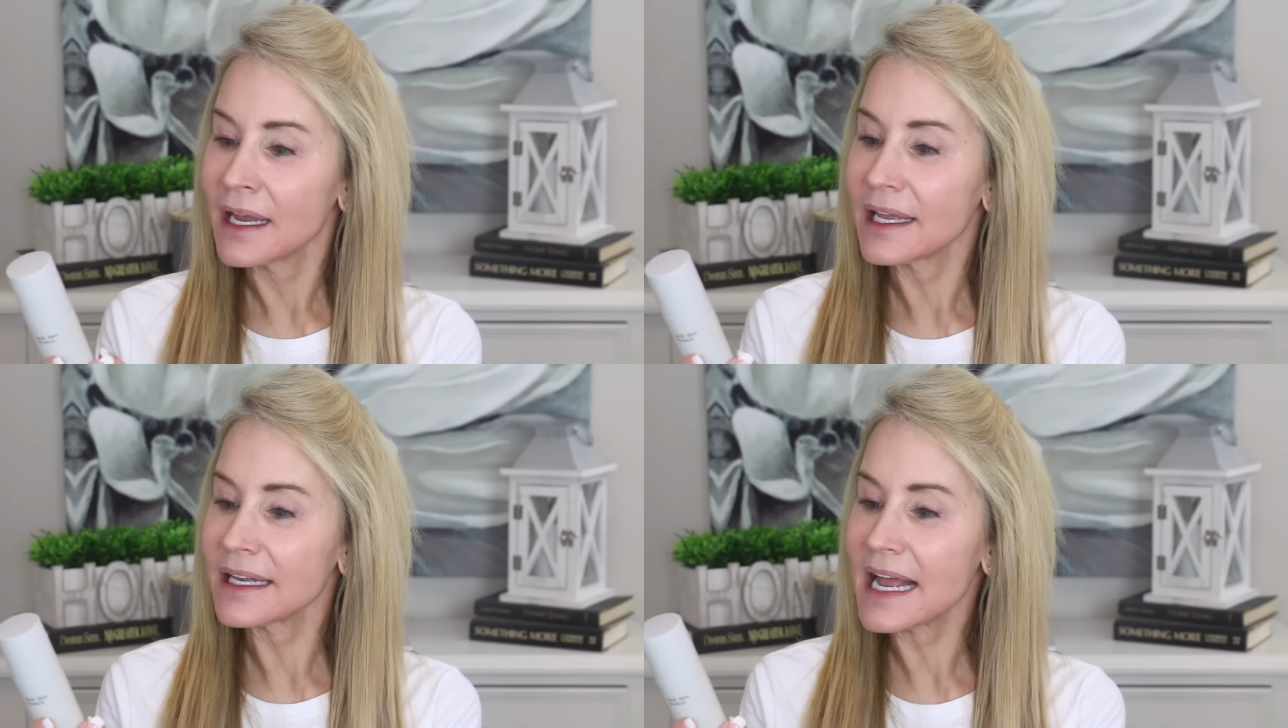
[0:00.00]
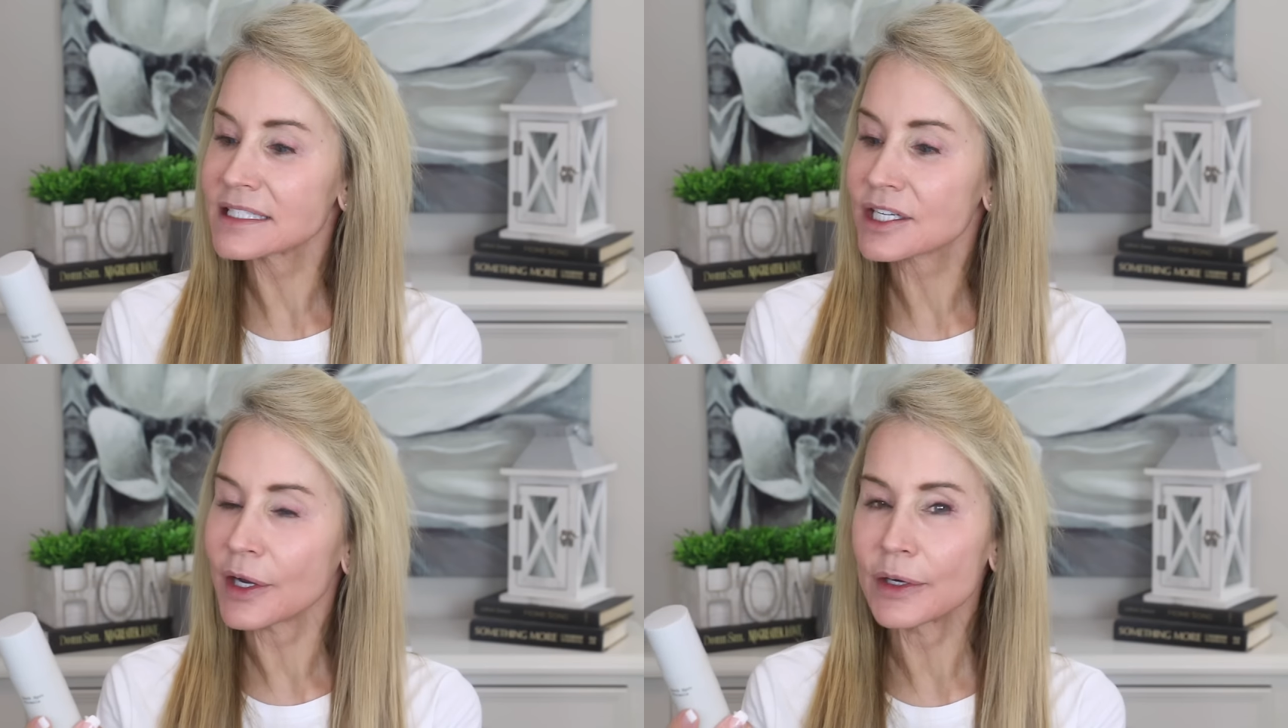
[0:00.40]
It
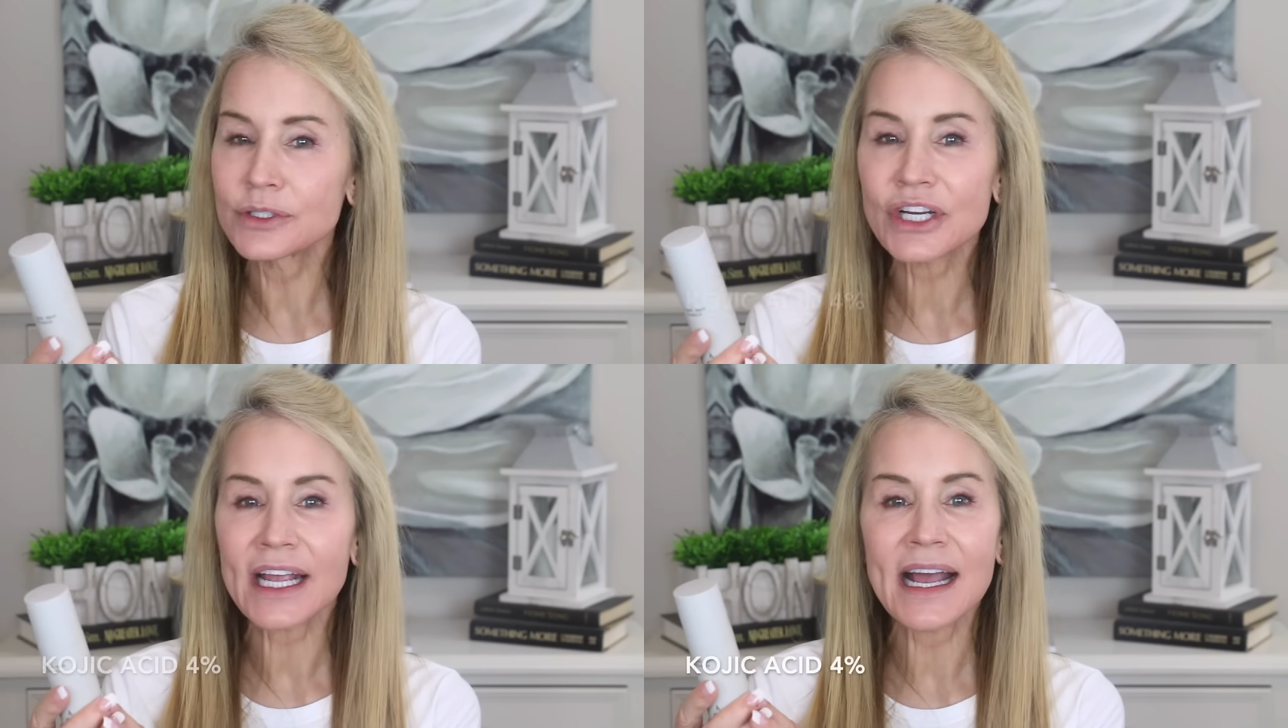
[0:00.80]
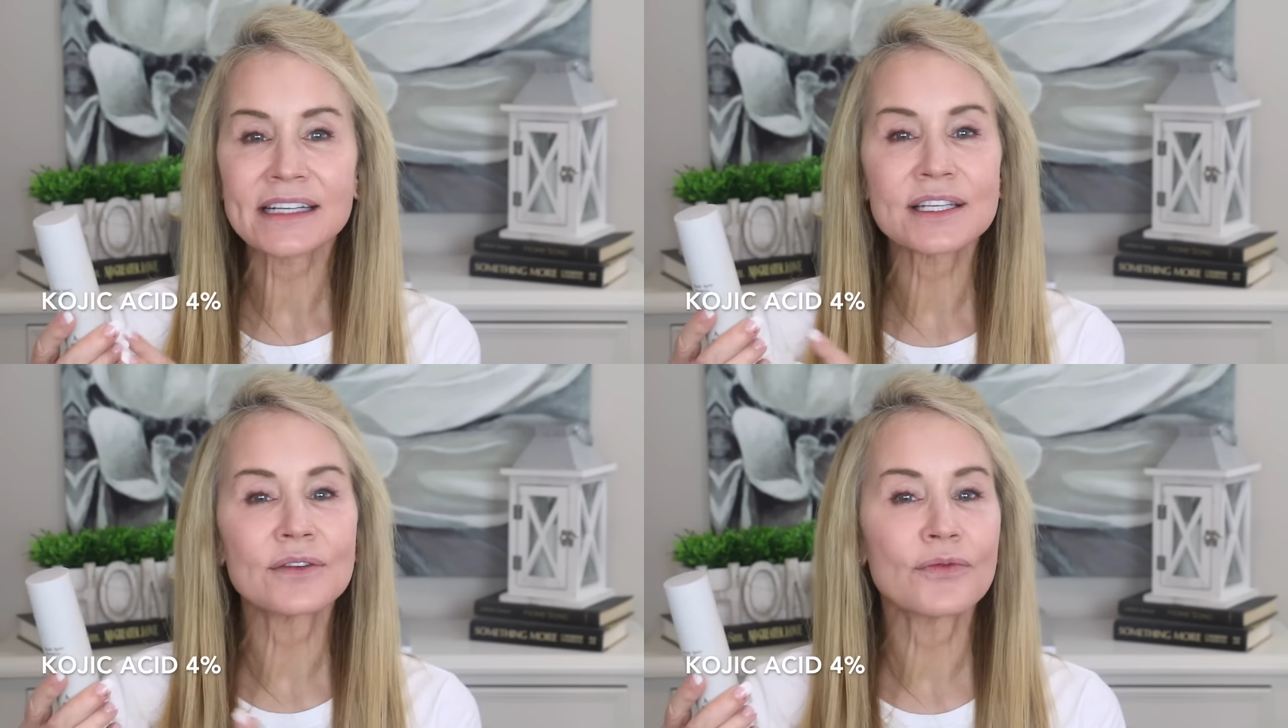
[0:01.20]
has kojic
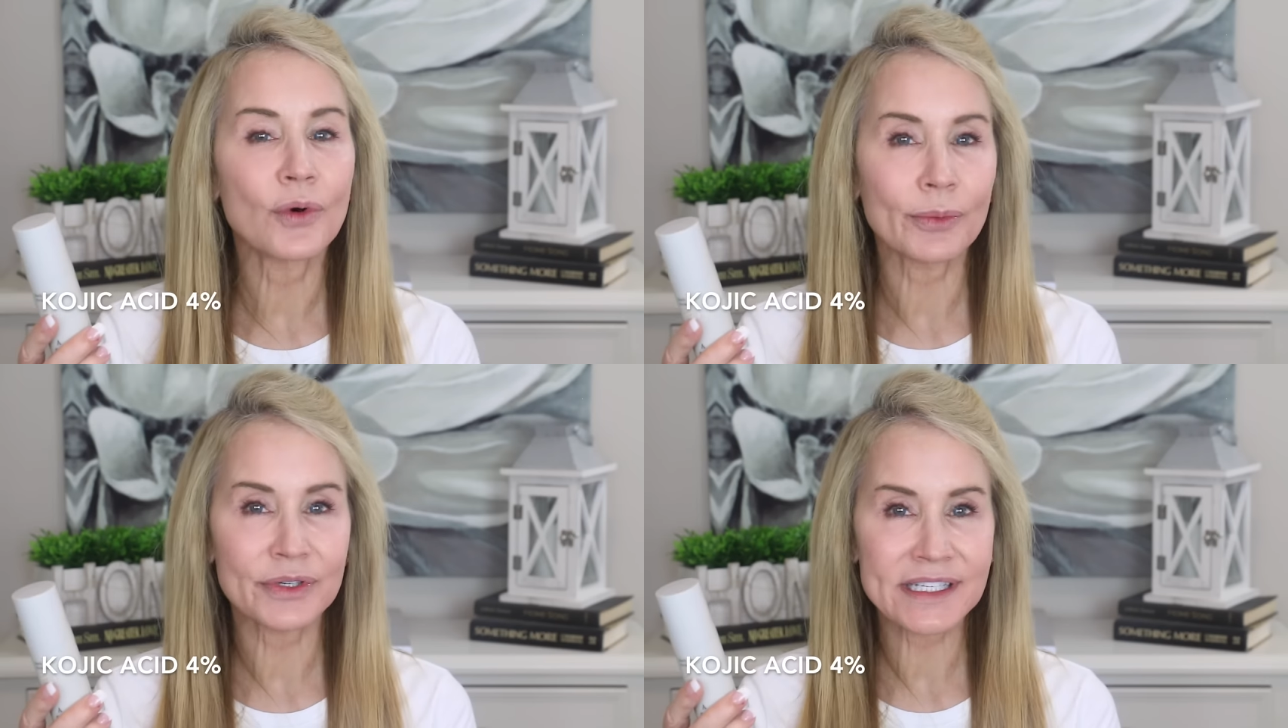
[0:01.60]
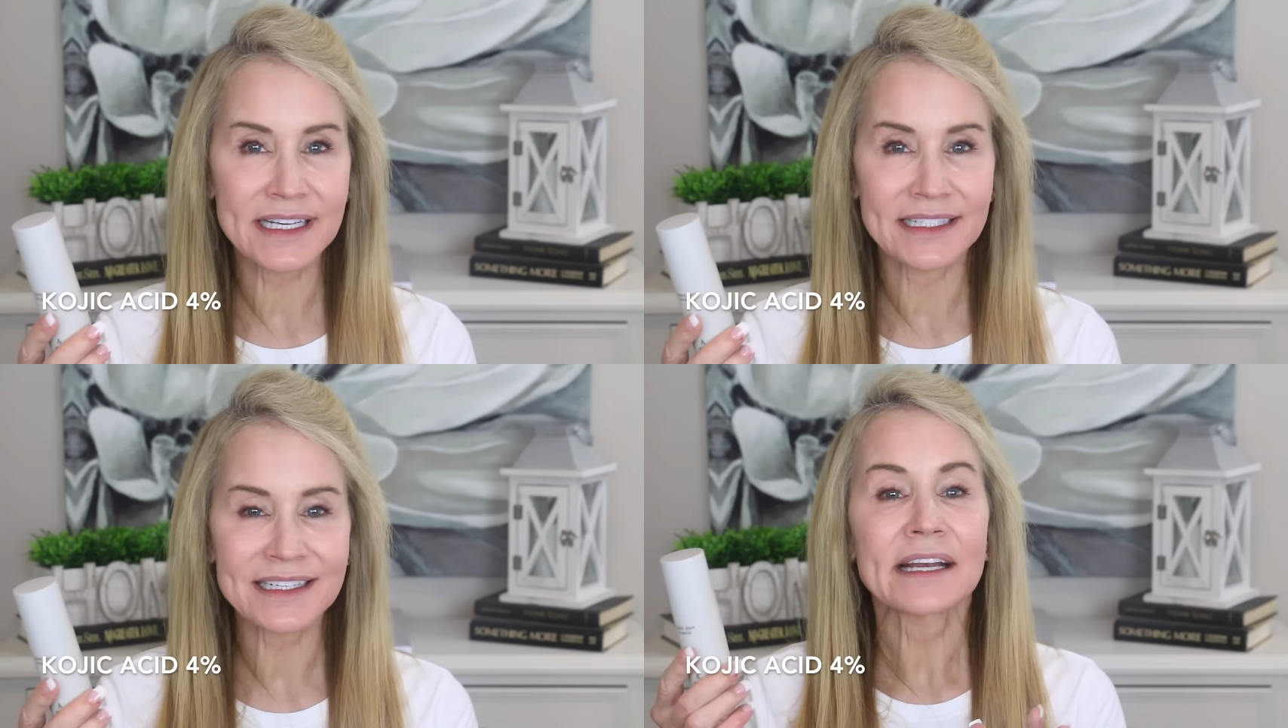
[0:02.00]
acid 4%,